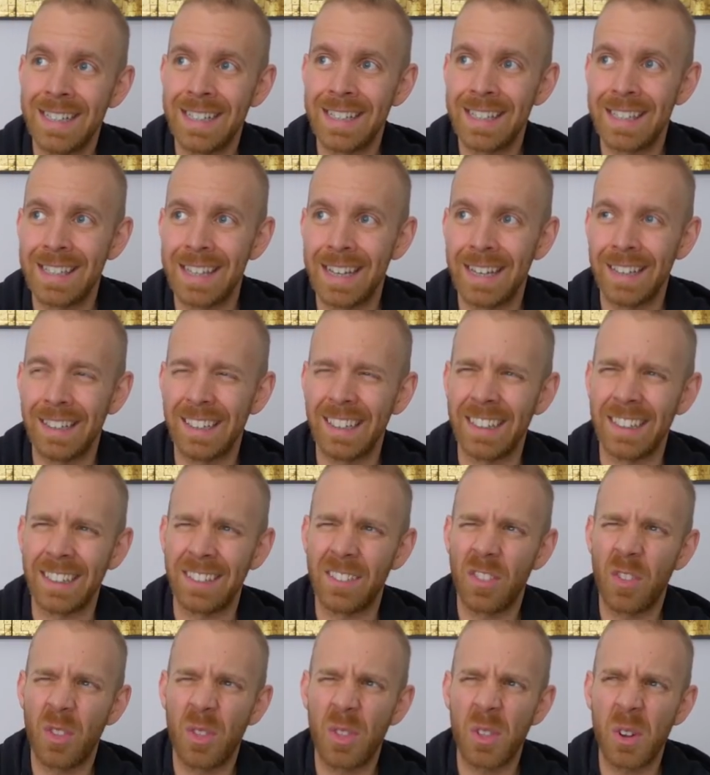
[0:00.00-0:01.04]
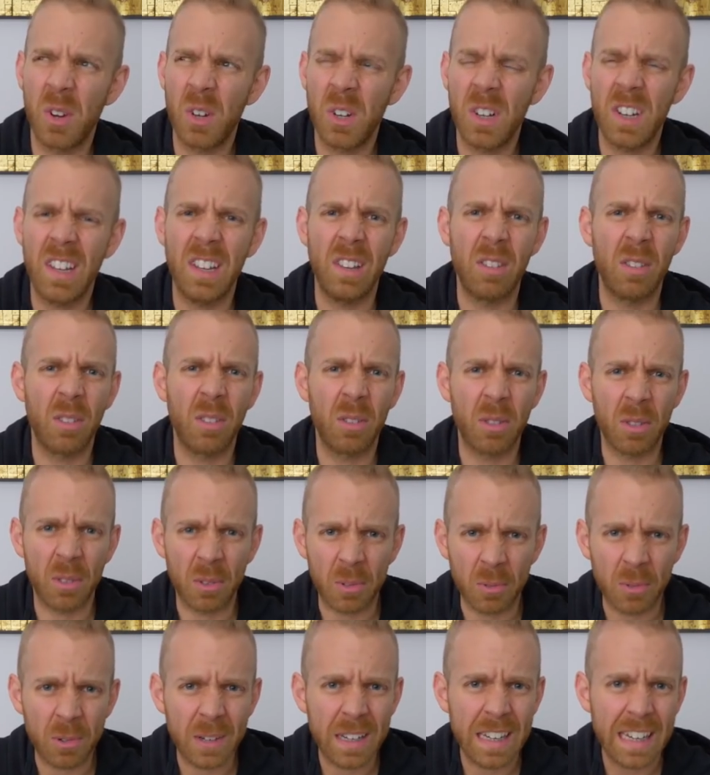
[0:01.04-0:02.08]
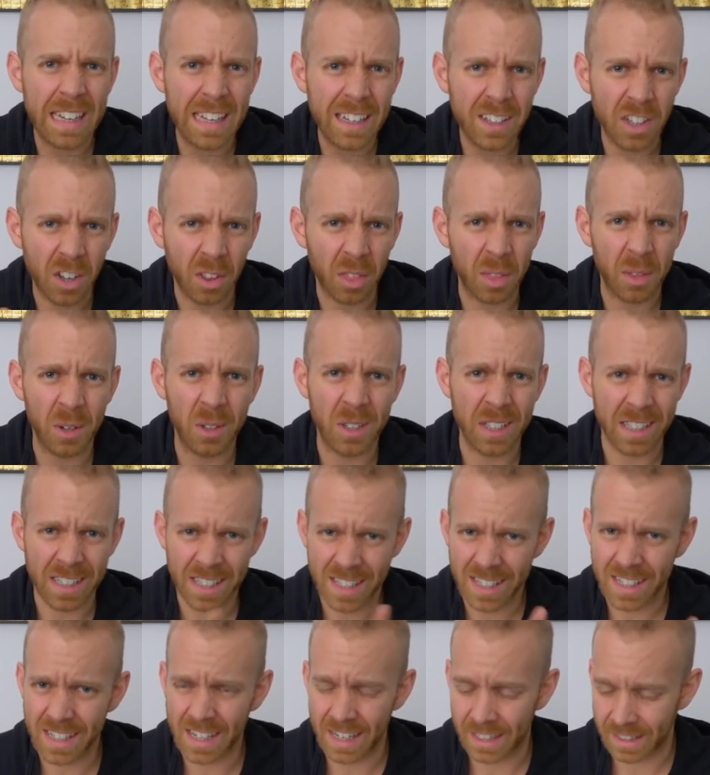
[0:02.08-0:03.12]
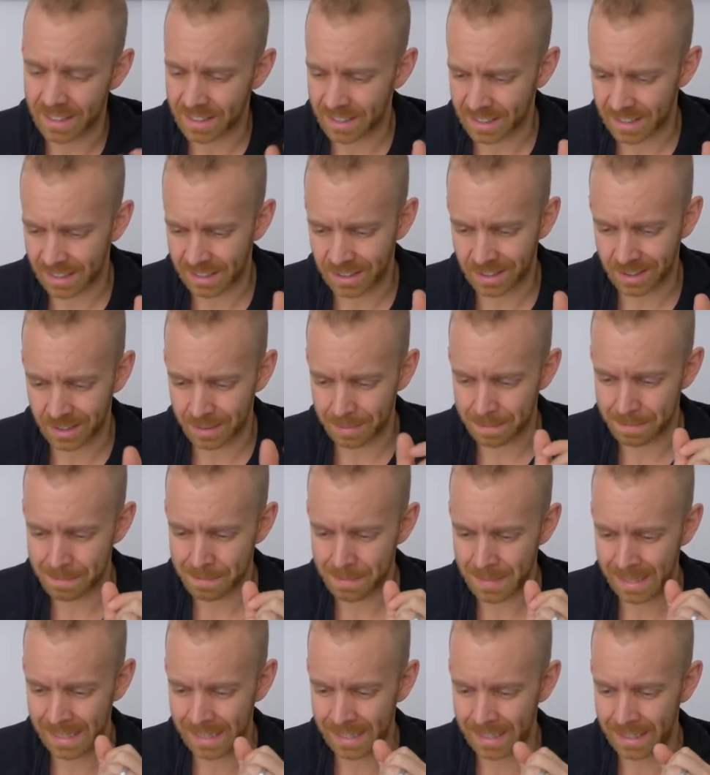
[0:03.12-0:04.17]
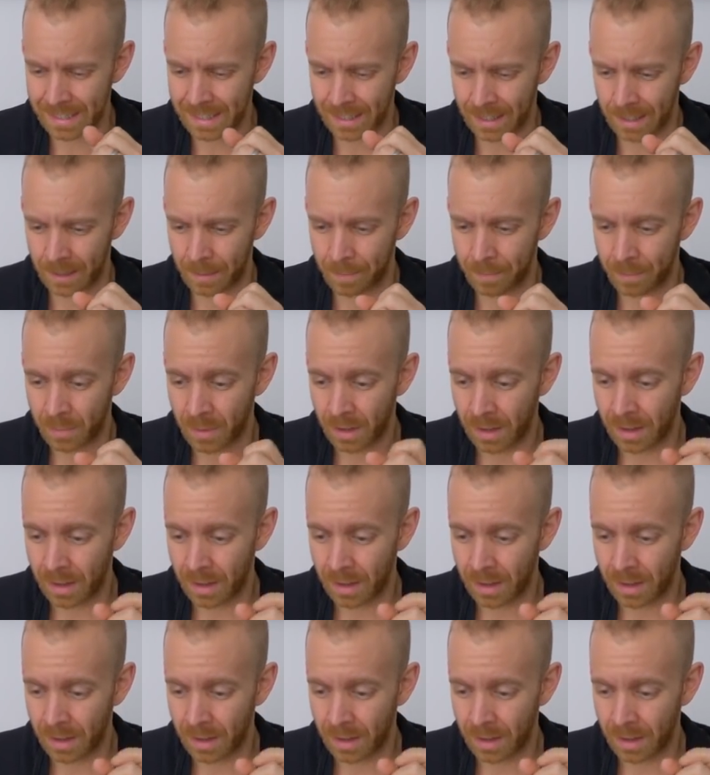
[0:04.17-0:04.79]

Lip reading: say, like 33 to 36. That's the meaty time.